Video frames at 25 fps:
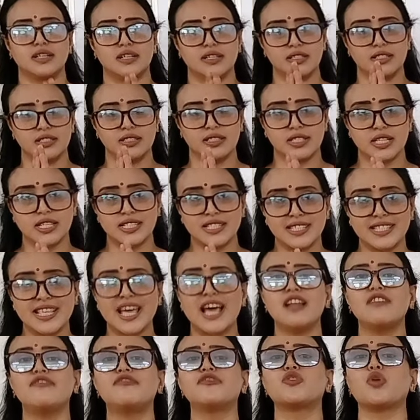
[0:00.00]
the
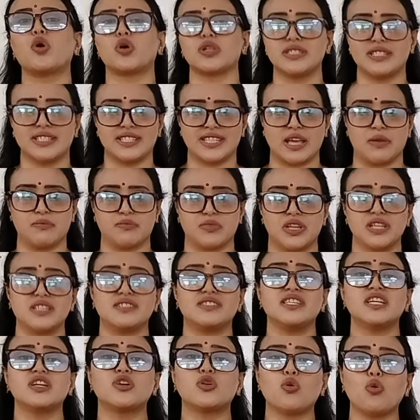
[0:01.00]
self concept is the
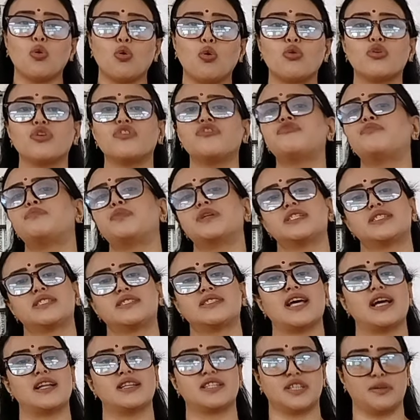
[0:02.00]
core of
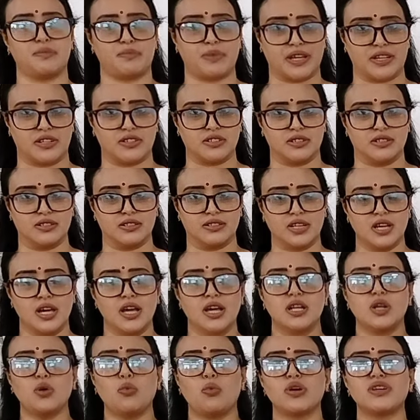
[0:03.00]
personality pattern. Now,
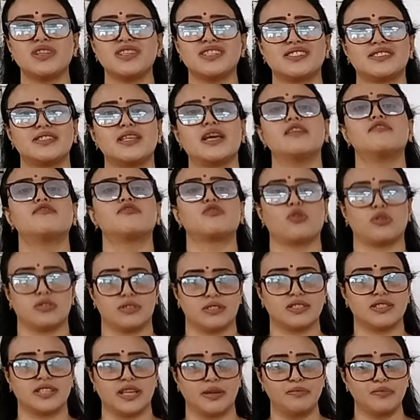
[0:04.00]
what is self
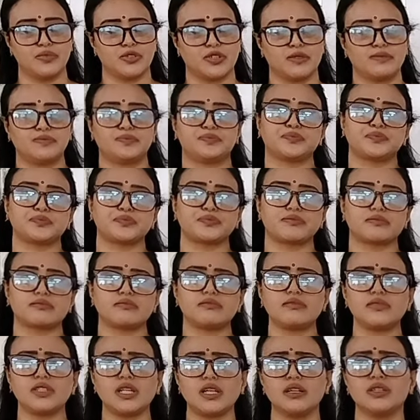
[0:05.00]
concept?
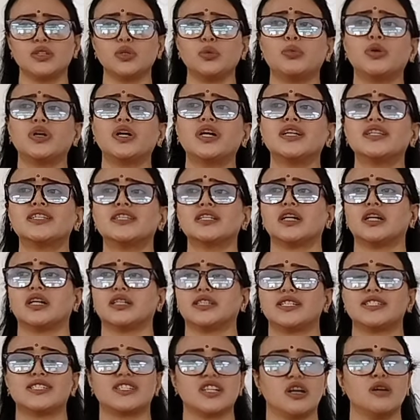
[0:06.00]
The
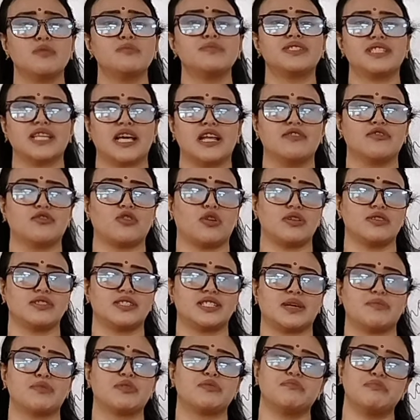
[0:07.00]
term self concept
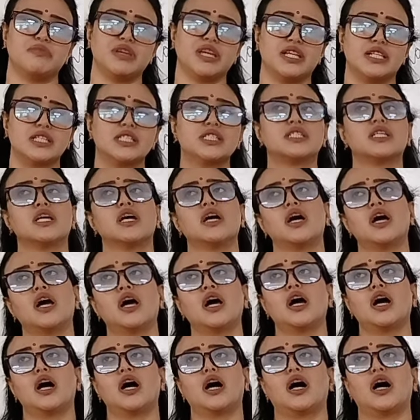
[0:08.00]
means
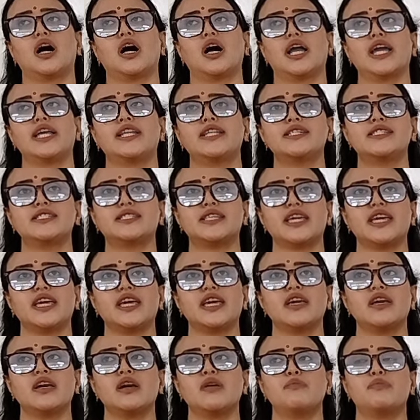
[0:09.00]
it is
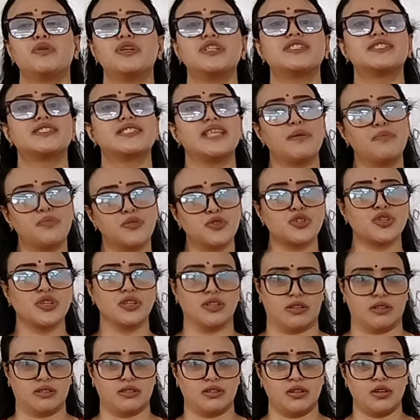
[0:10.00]
the
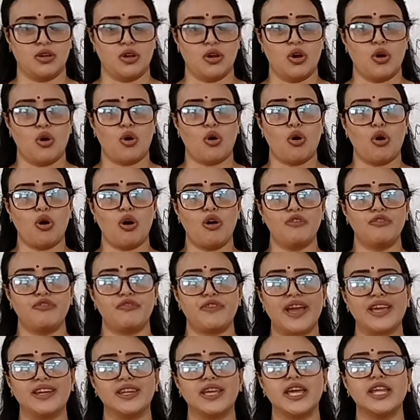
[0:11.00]
perception of an
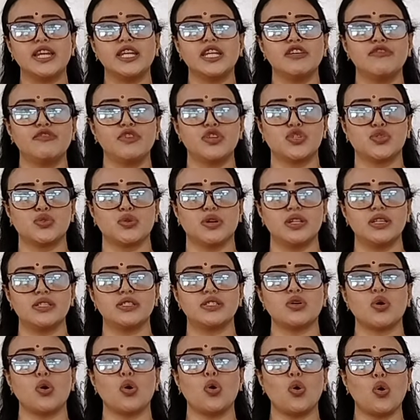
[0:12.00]
individual's
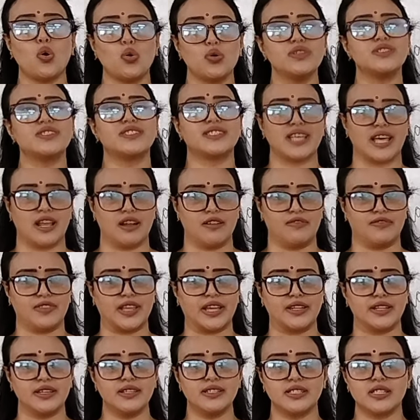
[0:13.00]
own self. That
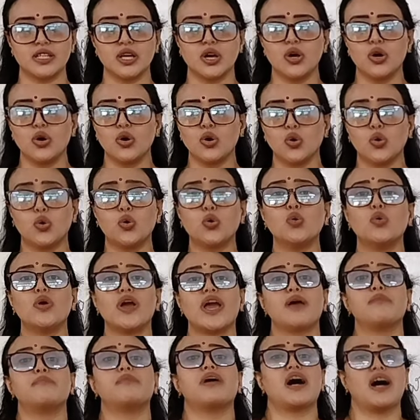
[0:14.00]
is, who am
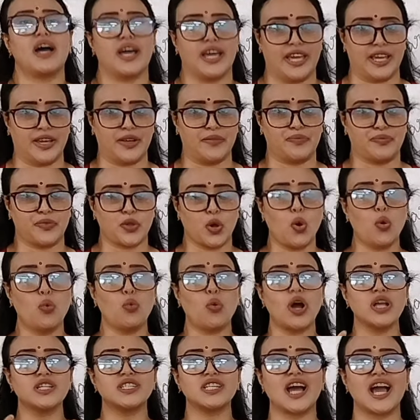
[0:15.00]
I or
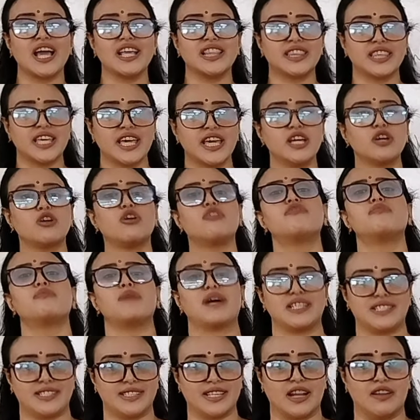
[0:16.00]
what I think of
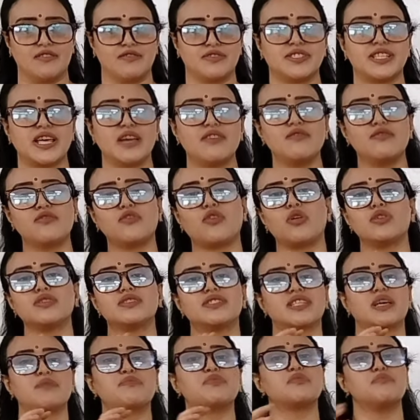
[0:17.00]
myself. Self
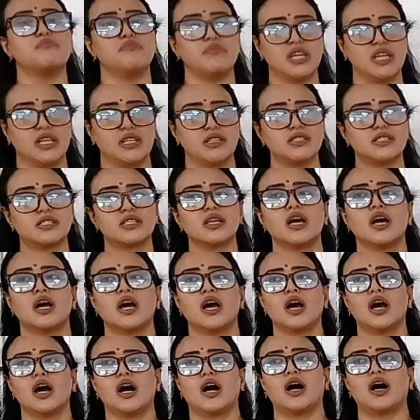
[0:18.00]
concept means
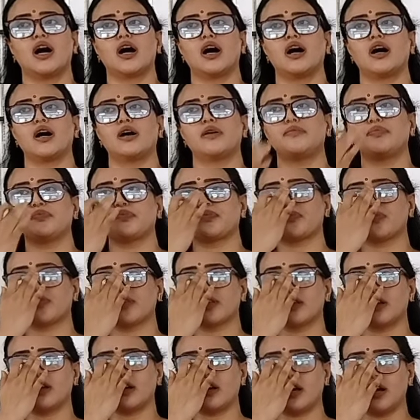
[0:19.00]

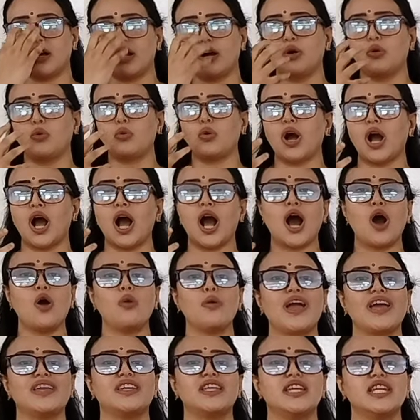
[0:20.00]
how an
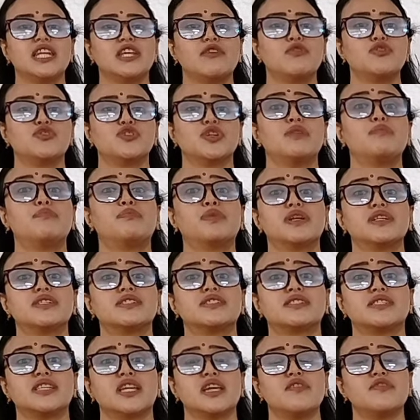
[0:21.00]
individual
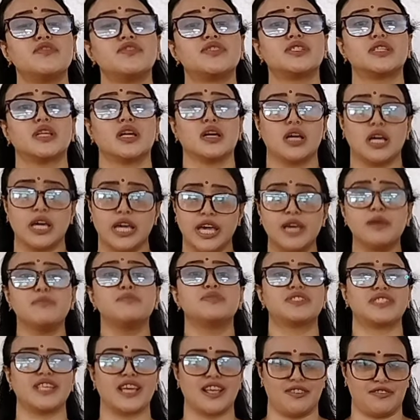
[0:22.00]
perceives
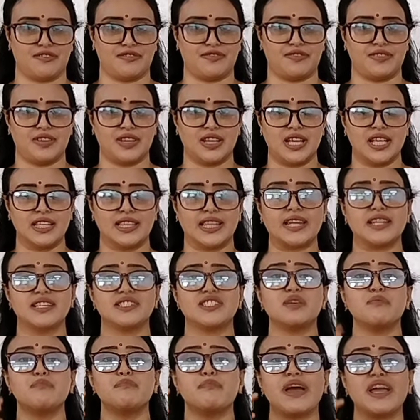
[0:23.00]
himself. That is the
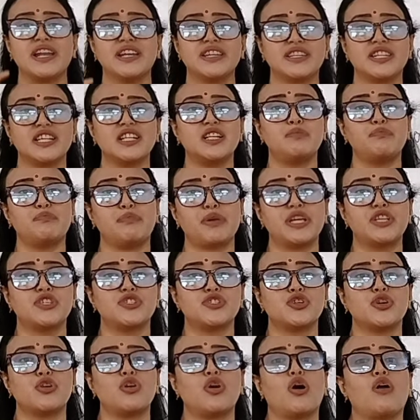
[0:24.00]
mental picture
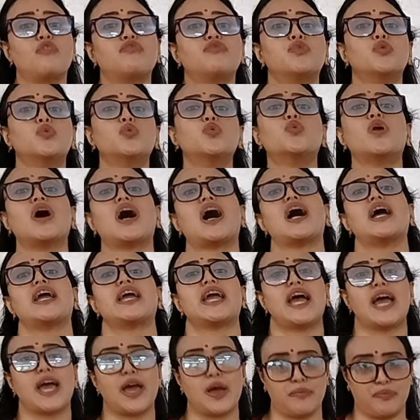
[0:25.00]
of who I
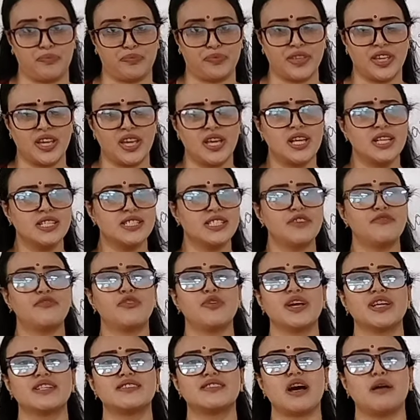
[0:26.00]
am. Say for
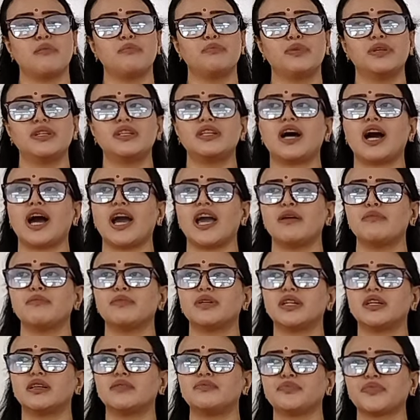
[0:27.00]
example, I am
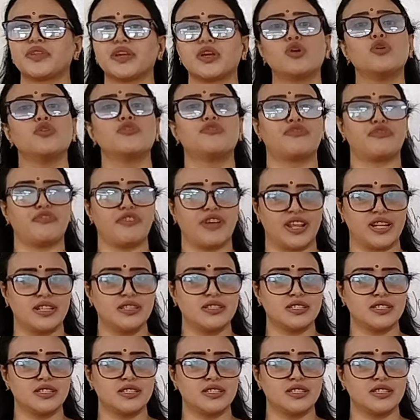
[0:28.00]
a good friend